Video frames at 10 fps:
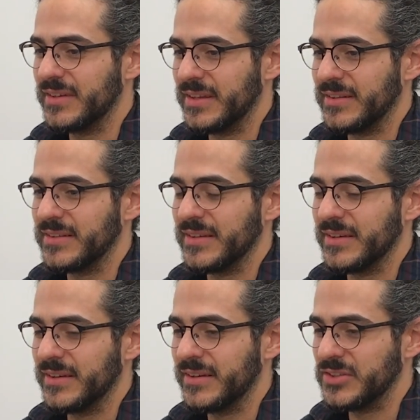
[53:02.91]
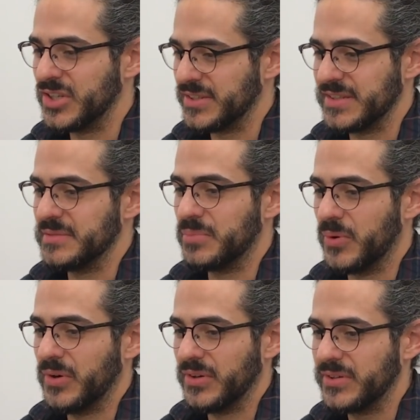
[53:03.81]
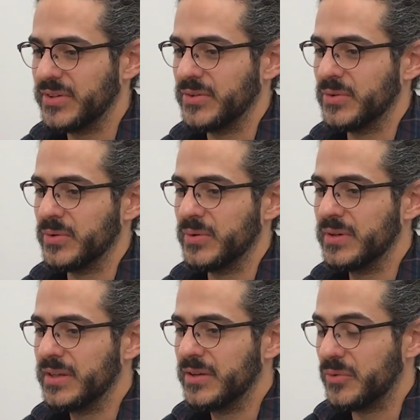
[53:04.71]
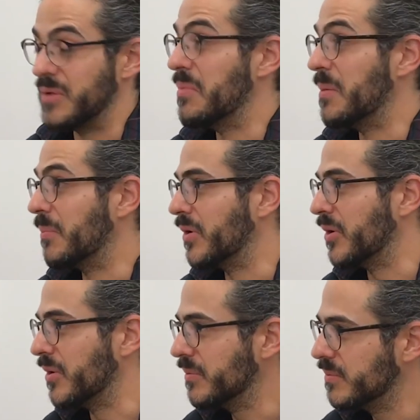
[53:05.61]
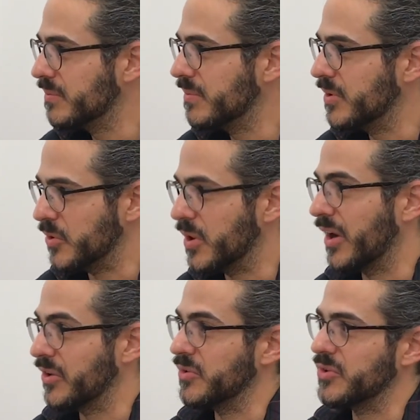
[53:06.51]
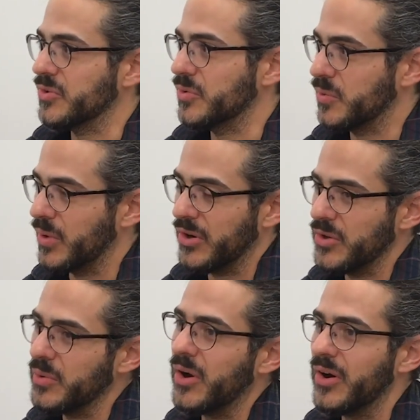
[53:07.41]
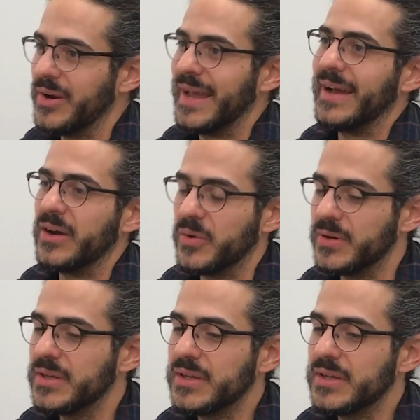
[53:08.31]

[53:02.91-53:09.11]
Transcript: it's just as important to remember who got you to where you are now,